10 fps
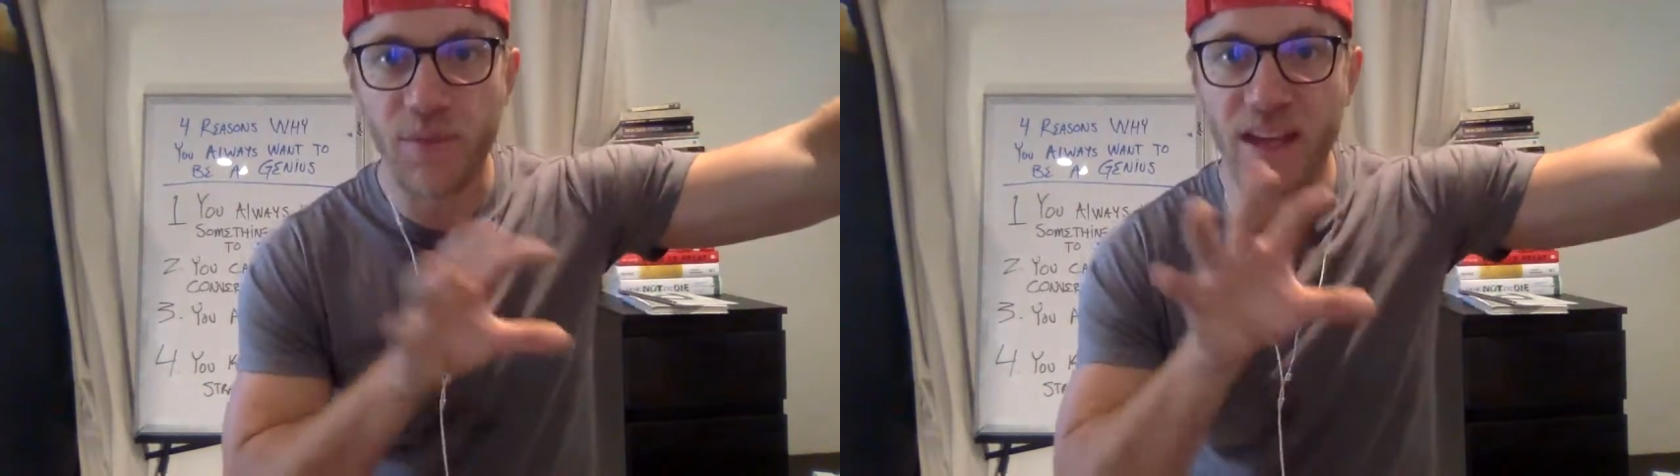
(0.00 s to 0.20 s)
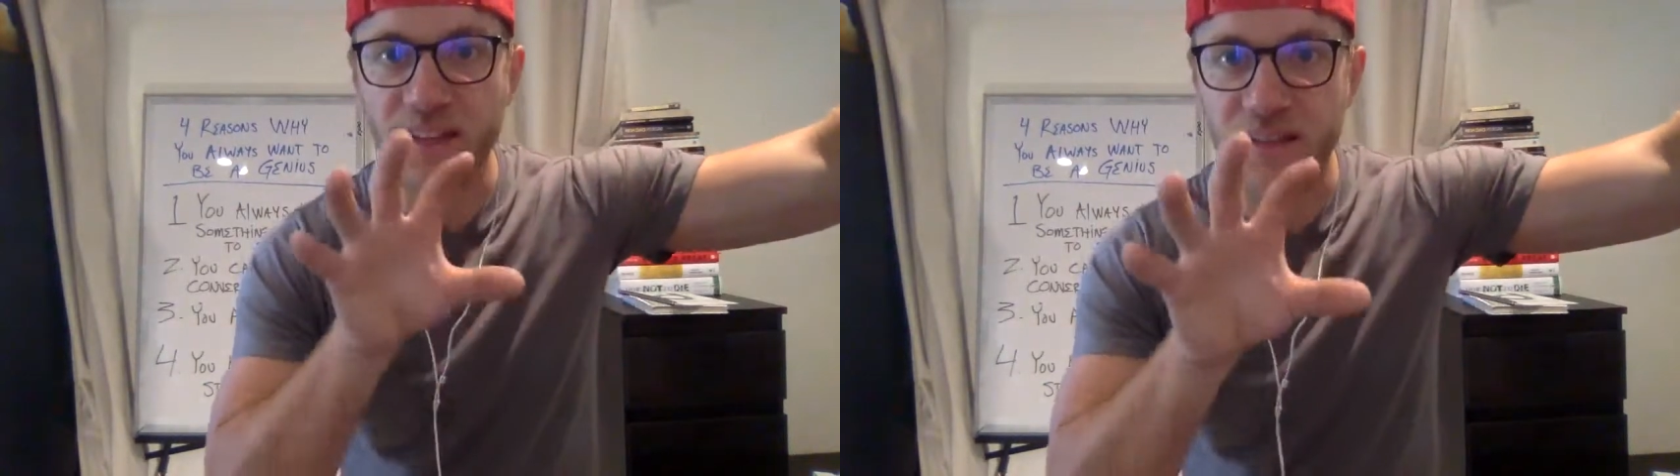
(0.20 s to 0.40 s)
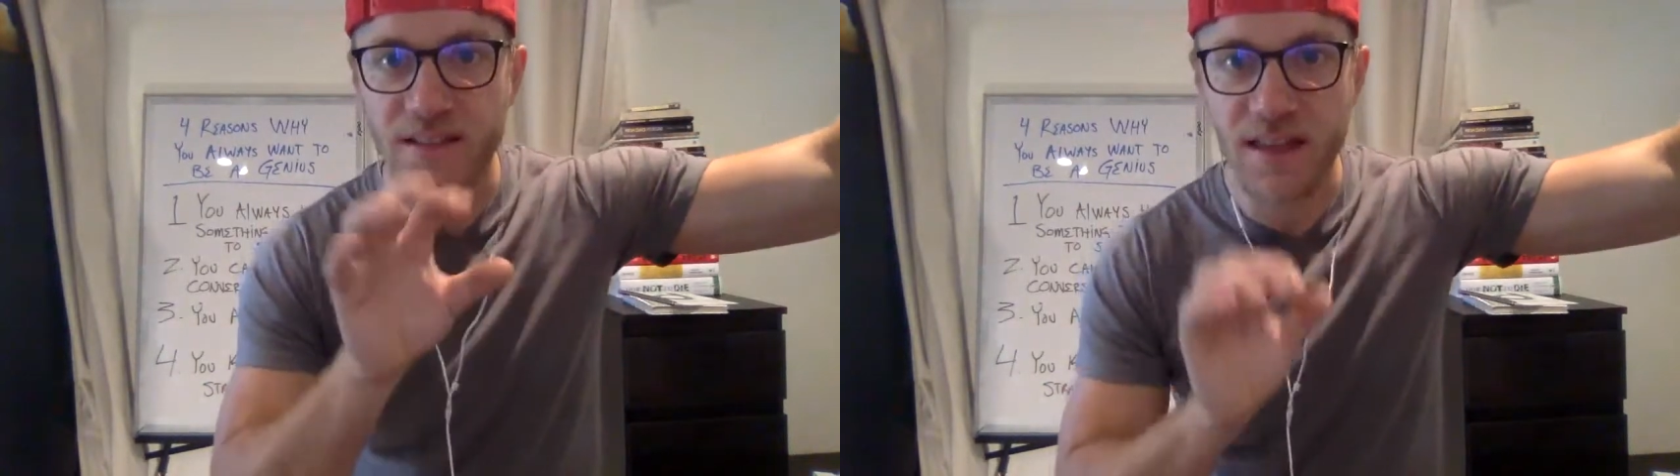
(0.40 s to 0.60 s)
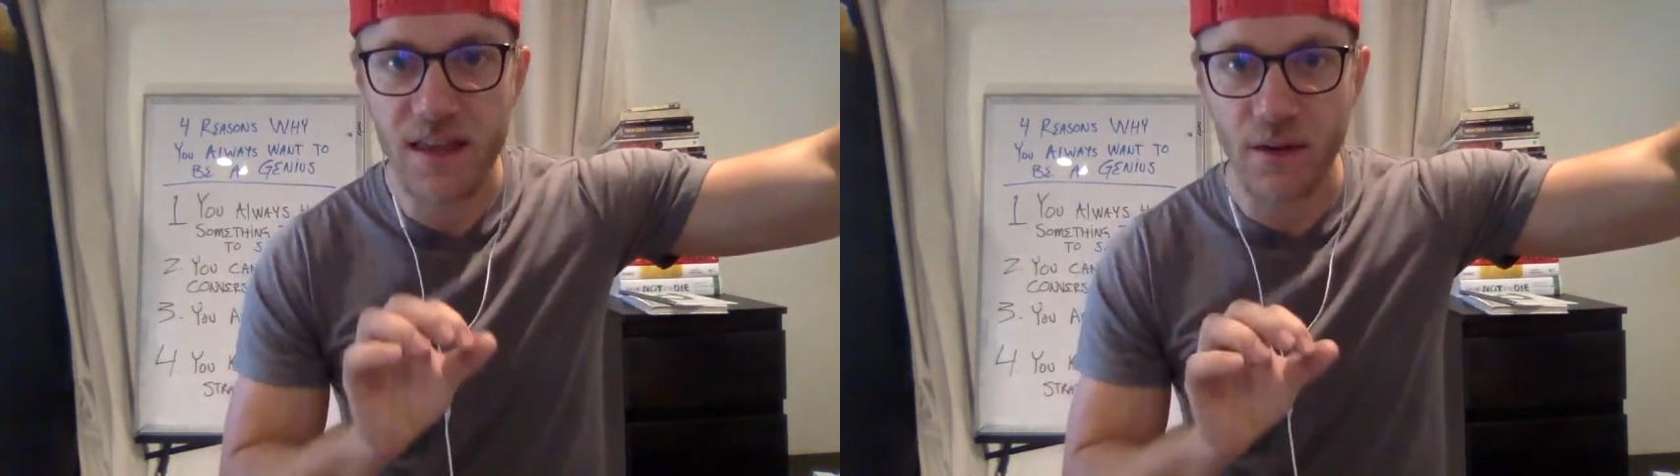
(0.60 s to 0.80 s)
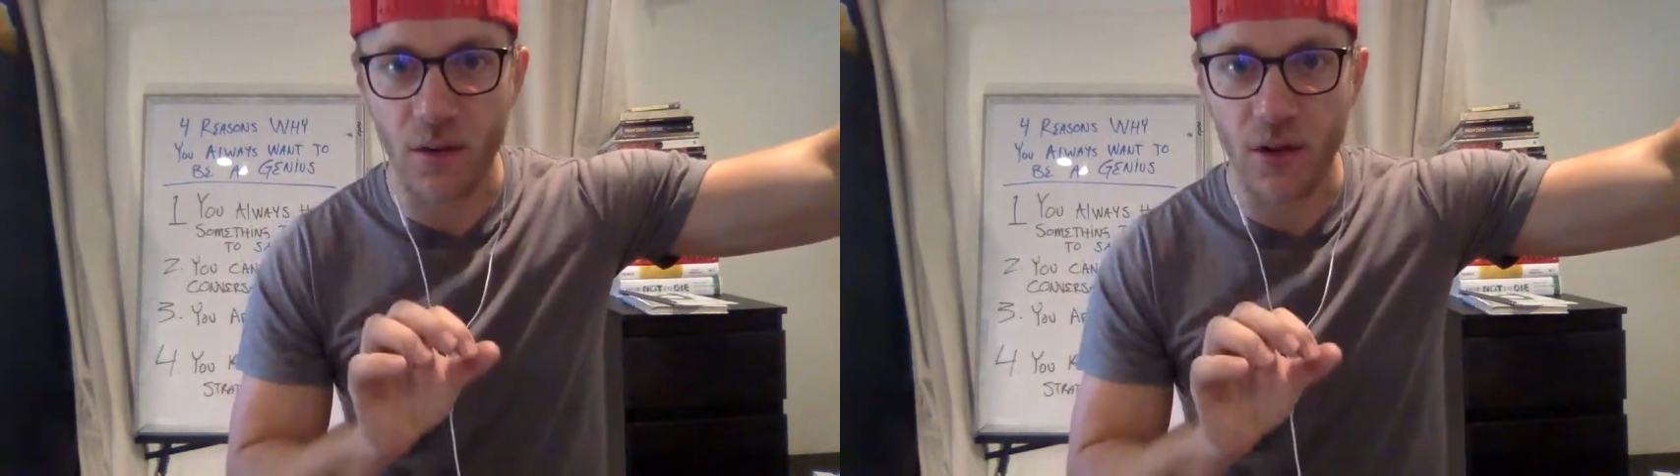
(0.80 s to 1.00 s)
and
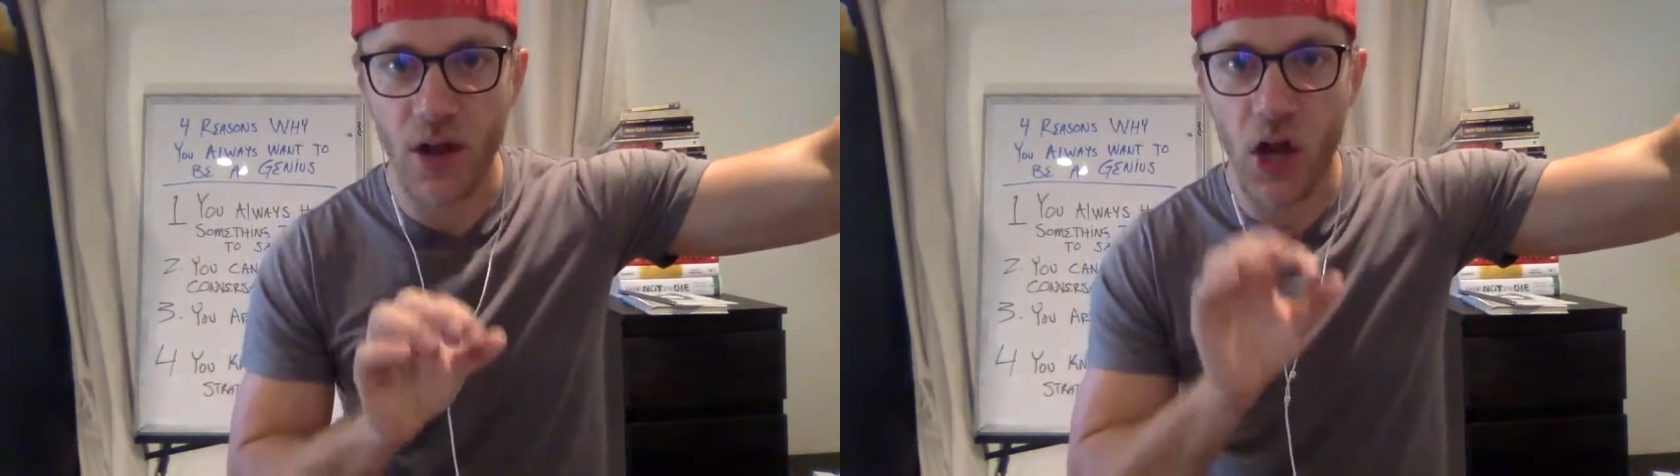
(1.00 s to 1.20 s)
still